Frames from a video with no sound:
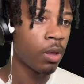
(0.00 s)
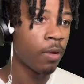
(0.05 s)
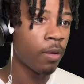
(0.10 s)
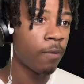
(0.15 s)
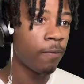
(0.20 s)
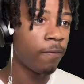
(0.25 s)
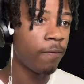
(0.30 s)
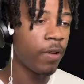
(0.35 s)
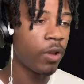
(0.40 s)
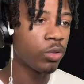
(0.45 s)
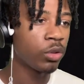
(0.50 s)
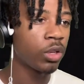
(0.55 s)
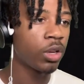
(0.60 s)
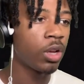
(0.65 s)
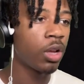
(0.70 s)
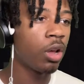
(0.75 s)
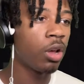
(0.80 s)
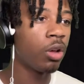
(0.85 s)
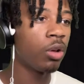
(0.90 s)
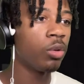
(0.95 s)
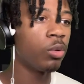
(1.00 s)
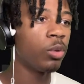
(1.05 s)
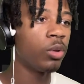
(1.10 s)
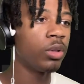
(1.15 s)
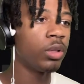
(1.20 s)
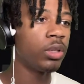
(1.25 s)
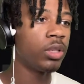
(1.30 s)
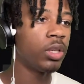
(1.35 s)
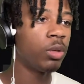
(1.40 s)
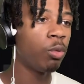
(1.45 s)
Found the
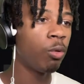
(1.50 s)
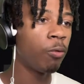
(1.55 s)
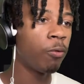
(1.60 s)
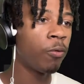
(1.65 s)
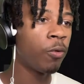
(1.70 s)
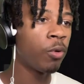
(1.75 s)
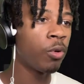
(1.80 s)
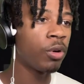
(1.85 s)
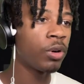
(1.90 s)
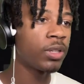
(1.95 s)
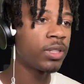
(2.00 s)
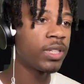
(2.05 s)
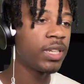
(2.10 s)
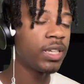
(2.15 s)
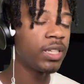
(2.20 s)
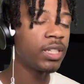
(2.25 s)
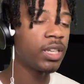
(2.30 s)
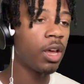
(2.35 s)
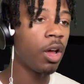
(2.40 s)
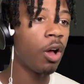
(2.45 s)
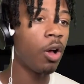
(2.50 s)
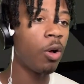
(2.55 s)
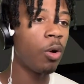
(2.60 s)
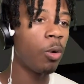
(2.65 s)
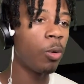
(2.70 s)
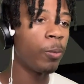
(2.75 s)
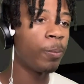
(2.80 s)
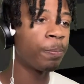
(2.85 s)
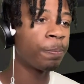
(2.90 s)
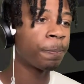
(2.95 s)
code zero four six
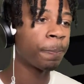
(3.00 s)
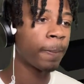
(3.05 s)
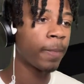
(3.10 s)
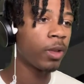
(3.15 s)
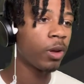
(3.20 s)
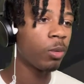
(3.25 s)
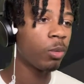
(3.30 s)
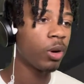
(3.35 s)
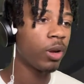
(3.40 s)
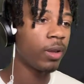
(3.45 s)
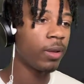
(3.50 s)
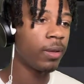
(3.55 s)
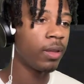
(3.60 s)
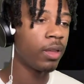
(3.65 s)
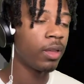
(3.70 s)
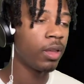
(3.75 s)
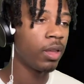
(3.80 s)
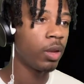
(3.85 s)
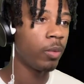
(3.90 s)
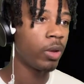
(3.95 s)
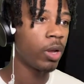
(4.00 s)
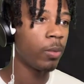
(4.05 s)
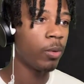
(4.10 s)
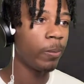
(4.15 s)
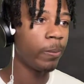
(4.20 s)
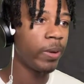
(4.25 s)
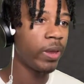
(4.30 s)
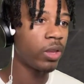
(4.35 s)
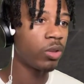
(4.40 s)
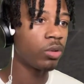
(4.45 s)
zero. All right, and we got more
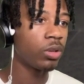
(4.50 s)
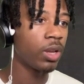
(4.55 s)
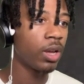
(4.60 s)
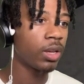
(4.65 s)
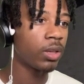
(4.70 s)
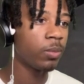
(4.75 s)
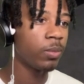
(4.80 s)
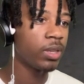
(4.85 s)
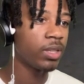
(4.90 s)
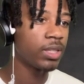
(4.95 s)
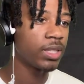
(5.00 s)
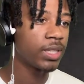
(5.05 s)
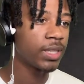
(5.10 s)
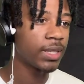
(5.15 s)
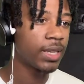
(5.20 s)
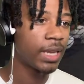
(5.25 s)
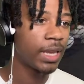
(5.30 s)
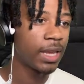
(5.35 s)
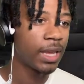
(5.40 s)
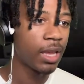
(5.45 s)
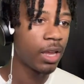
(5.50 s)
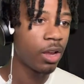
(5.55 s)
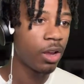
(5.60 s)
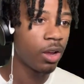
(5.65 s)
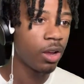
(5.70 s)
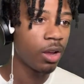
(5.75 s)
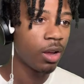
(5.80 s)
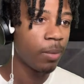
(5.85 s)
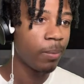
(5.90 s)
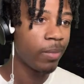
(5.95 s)
banking documents.
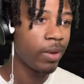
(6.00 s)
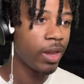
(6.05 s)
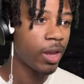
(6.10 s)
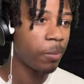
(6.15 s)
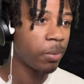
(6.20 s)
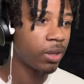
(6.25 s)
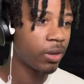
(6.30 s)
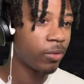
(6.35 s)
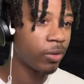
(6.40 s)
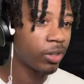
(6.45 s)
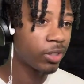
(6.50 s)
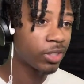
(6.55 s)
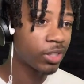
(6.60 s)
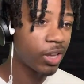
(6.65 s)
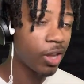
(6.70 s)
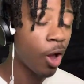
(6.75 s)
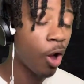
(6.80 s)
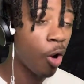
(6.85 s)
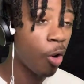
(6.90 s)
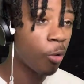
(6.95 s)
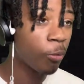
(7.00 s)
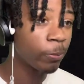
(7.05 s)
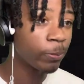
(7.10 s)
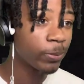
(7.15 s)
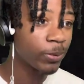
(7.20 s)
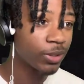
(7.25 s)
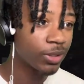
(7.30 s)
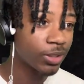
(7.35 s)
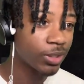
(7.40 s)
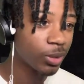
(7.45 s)
Man, I've been looking for this code
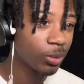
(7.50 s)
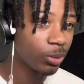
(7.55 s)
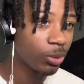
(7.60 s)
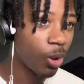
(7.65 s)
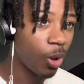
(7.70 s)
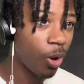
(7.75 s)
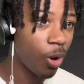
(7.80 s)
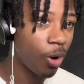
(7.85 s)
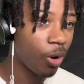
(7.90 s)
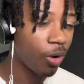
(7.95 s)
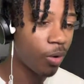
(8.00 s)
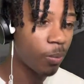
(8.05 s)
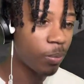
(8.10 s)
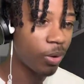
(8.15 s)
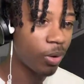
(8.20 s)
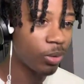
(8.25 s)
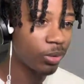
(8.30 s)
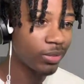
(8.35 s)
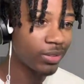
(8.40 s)
for so long, bro.